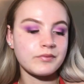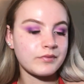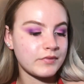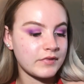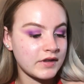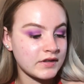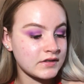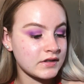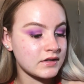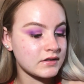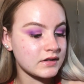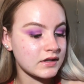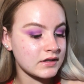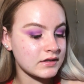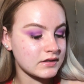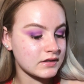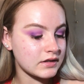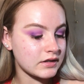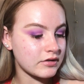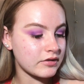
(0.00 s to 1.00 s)

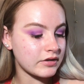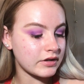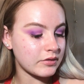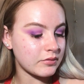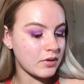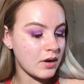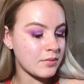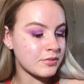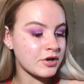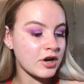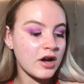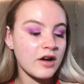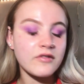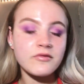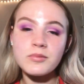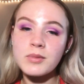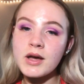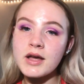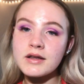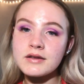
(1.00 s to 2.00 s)
it's literally rubbed
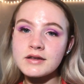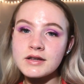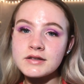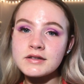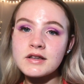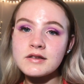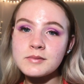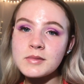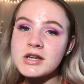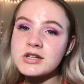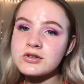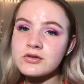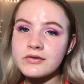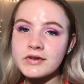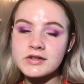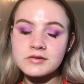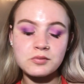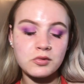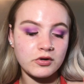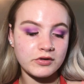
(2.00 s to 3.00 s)
off, but this is my Too
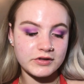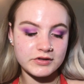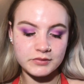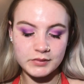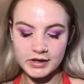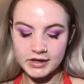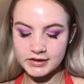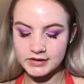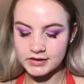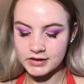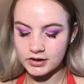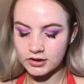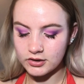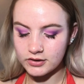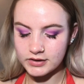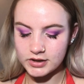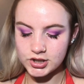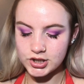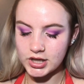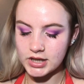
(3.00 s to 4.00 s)
Faced Born This Way concealer
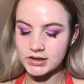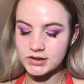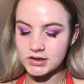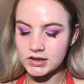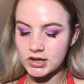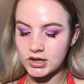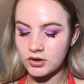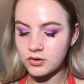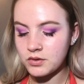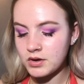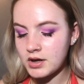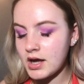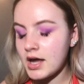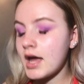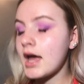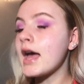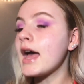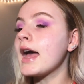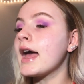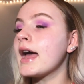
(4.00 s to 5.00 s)
in the shade Snow,
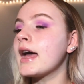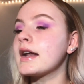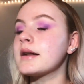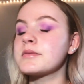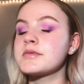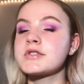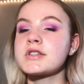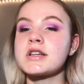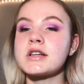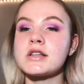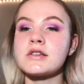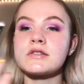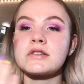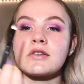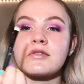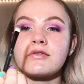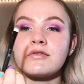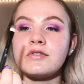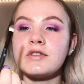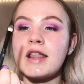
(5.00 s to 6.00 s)
and I'm just going to use a
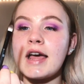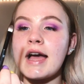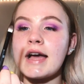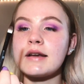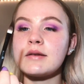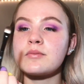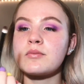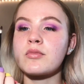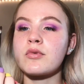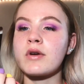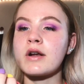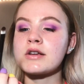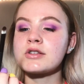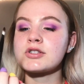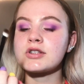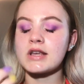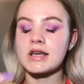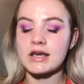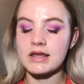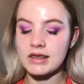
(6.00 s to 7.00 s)
flat
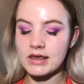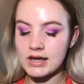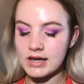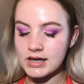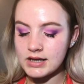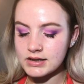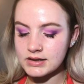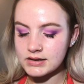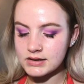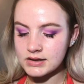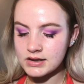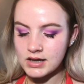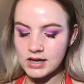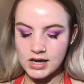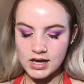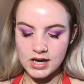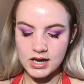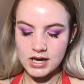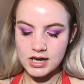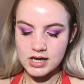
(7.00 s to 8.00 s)
brush like this,
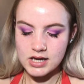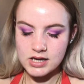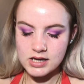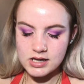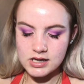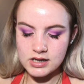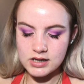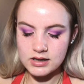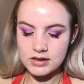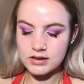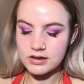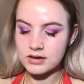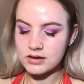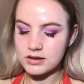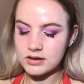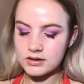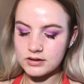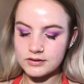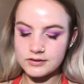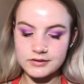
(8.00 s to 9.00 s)

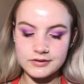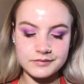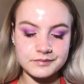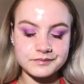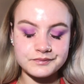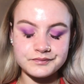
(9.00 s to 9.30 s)
and